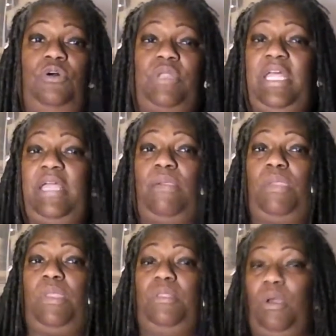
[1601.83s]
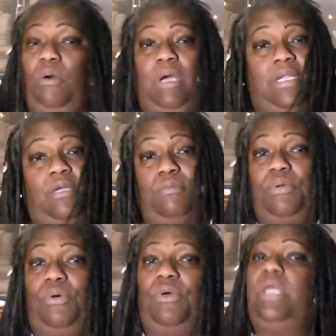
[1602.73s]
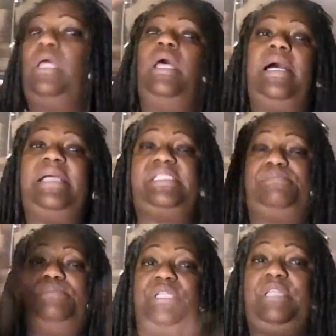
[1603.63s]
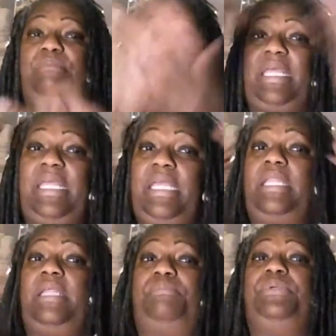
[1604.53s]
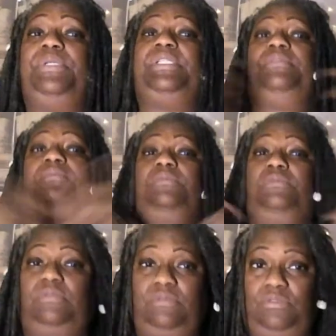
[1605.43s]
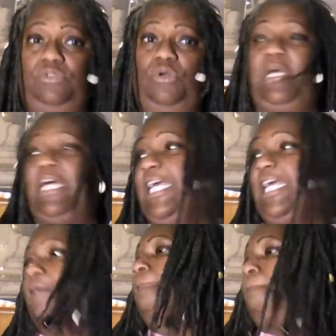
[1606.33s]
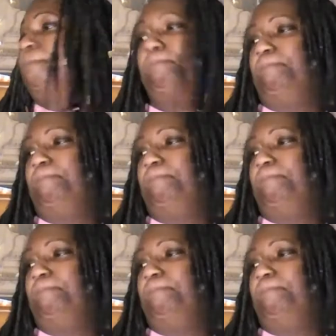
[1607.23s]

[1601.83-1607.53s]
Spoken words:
Okay. No, I don't pour it. I just put it in my hand and put it on my hair.